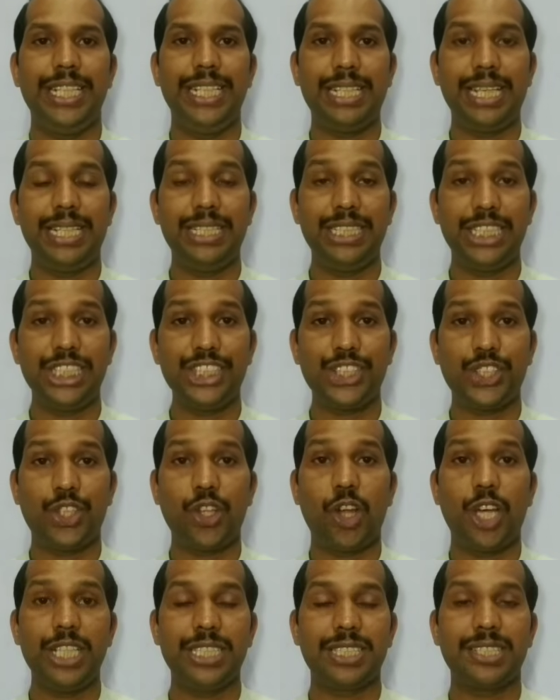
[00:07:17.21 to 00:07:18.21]
He can
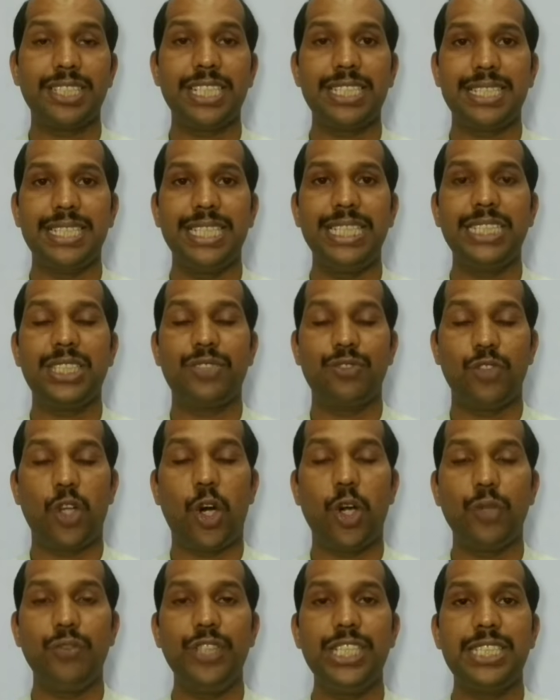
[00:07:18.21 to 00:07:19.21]
destroy such things
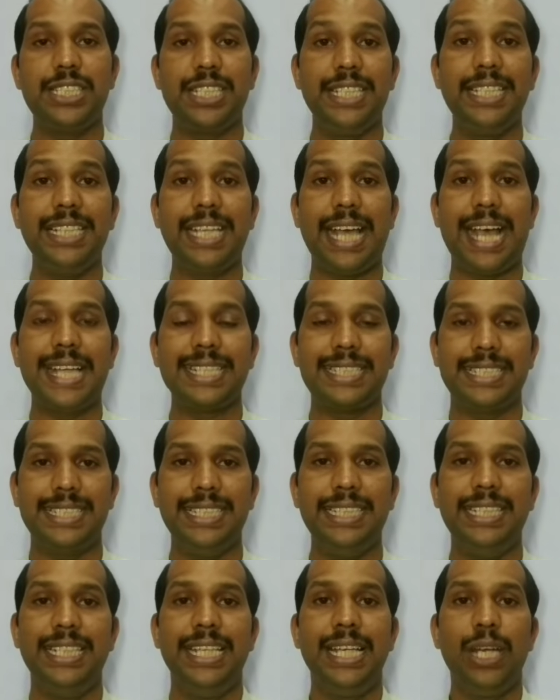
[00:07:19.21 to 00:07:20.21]
on which he has
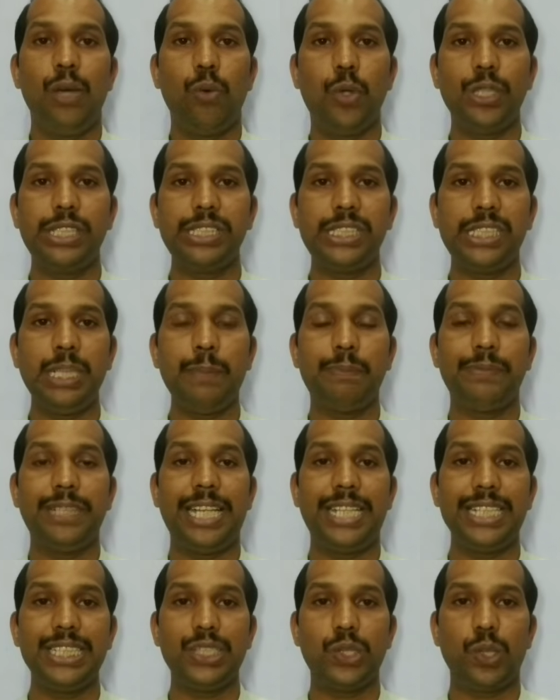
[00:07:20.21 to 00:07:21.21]
the ownership.
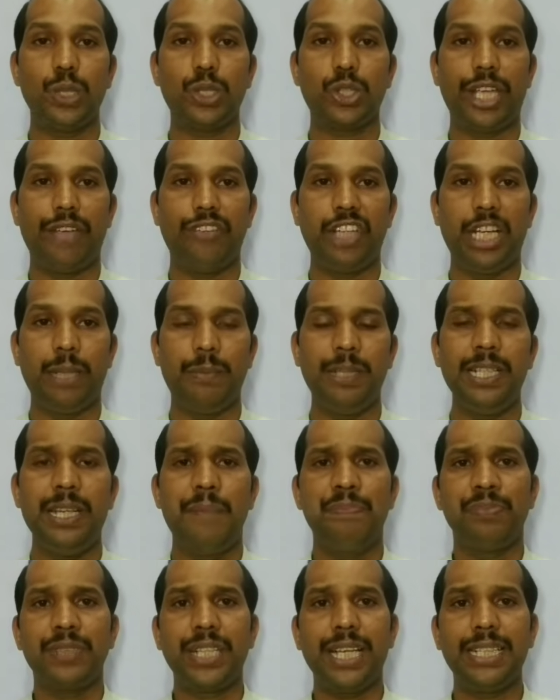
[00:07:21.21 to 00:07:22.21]
That is also
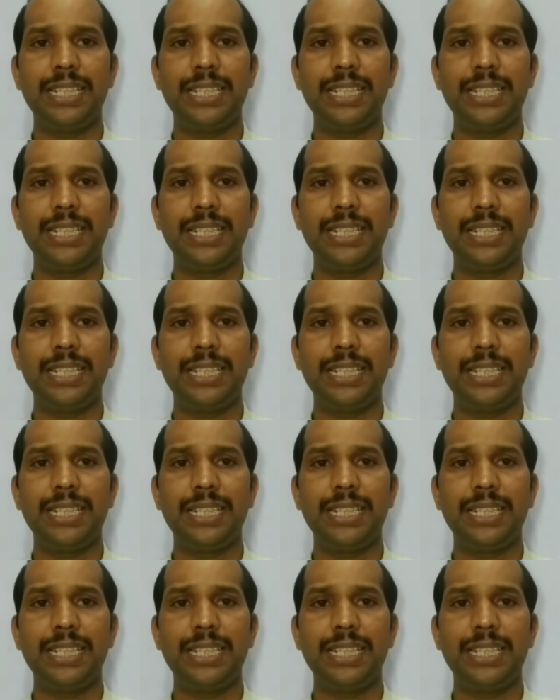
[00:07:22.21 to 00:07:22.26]
available.